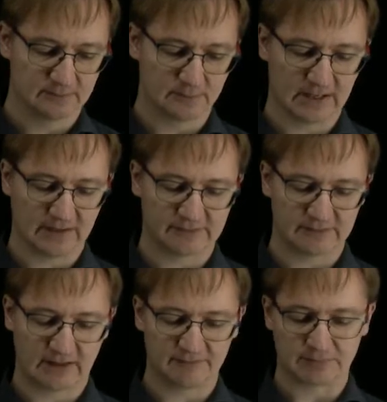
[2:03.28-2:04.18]
we have
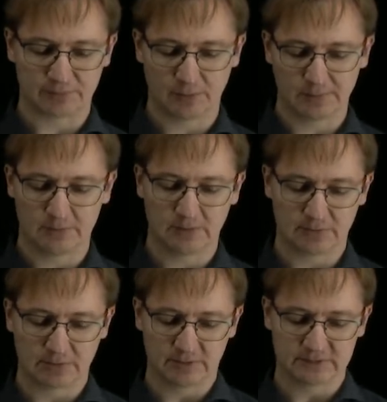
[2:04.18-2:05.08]
a problem where
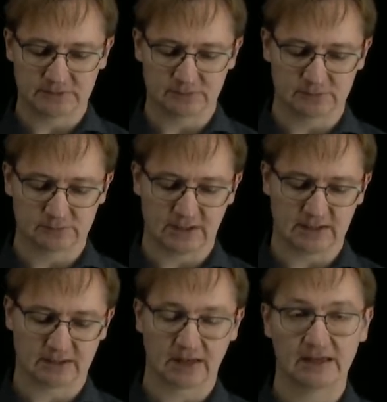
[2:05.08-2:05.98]
we want to
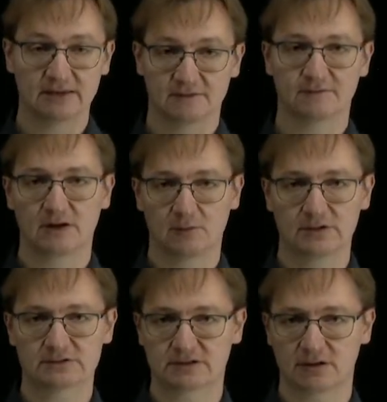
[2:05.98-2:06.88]
take n
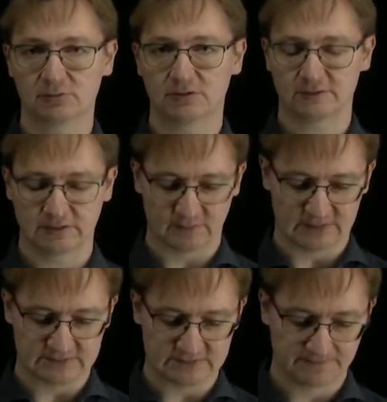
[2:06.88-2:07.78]
flowers out of the
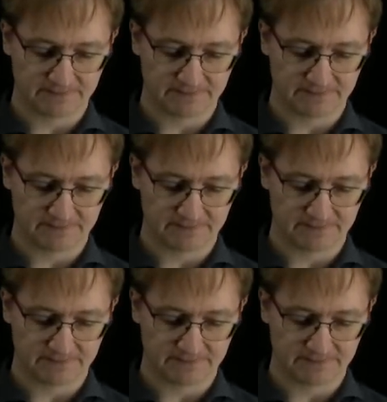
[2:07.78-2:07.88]
vase.